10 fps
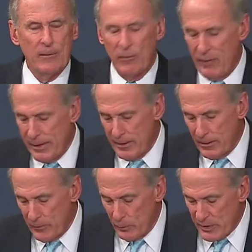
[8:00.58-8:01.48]
they'll find
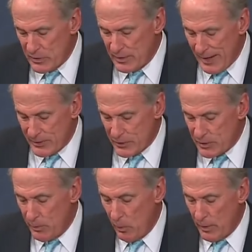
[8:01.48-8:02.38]
another reason not to
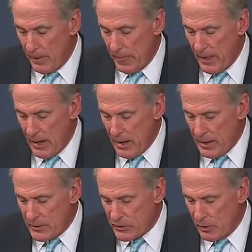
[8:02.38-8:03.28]
support it.
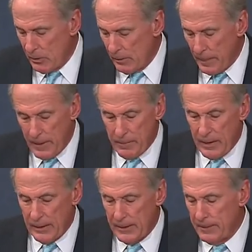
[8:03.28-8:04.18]
So
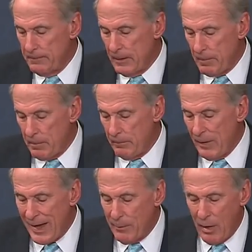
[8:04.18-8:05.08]

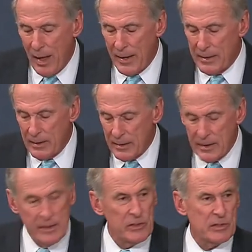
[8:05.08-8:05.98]
bottom line
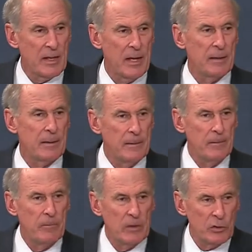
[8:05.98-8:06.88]
is that
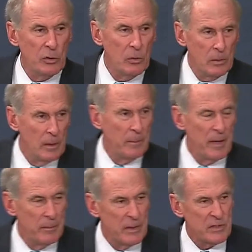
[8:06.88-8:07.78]
the two
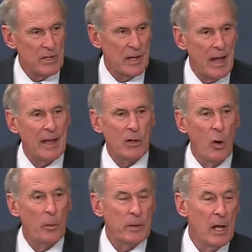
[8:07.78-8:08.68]
amendments that I had
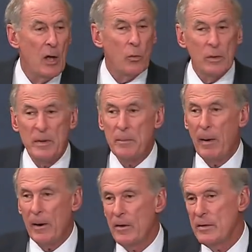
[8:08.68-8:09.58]
hoped would be
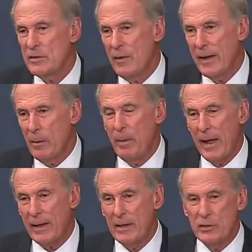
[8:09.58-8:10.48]
part of this final
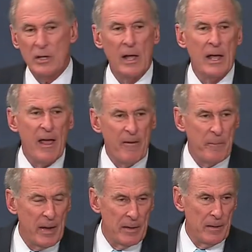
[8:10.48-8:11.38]
package have
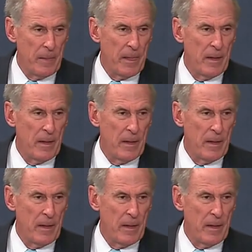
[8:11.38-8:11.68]
been